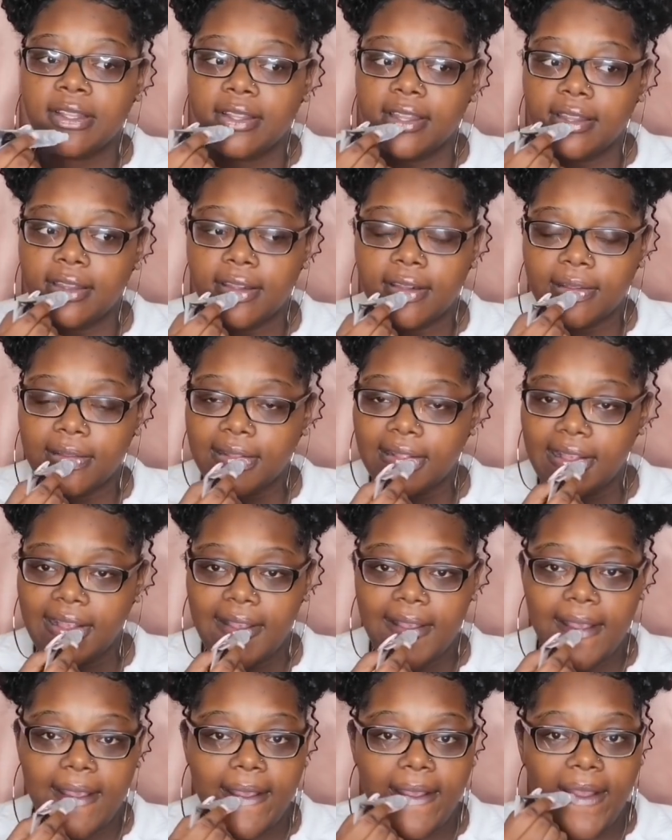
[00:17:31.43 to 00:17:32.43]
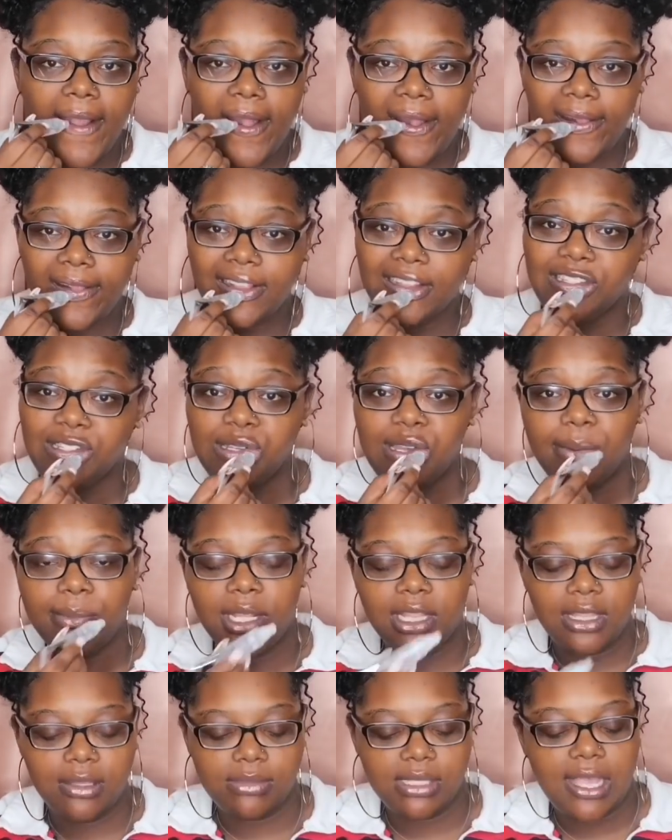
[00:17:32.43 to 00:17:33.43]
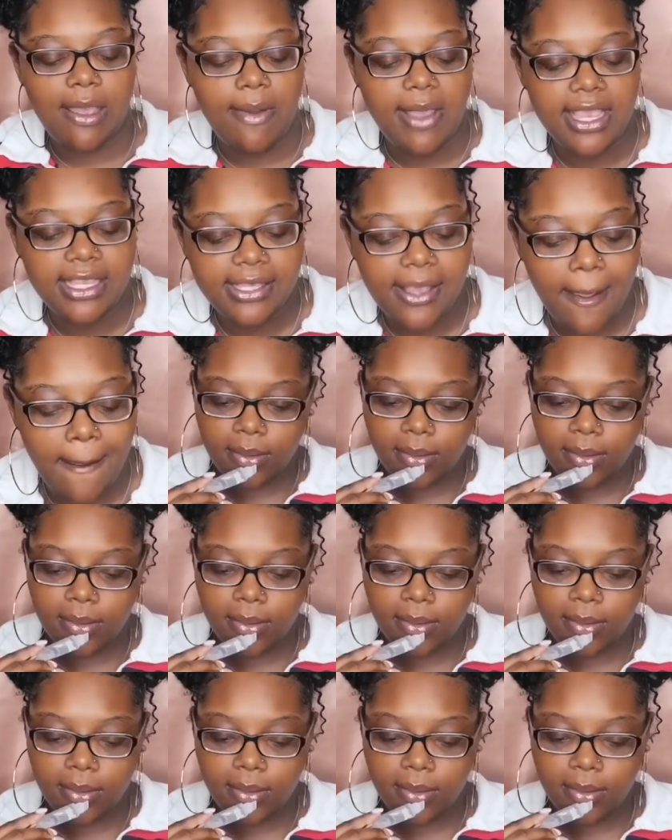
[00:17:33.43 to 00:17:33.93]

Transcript: Then they're gonna think that you come to think sideways.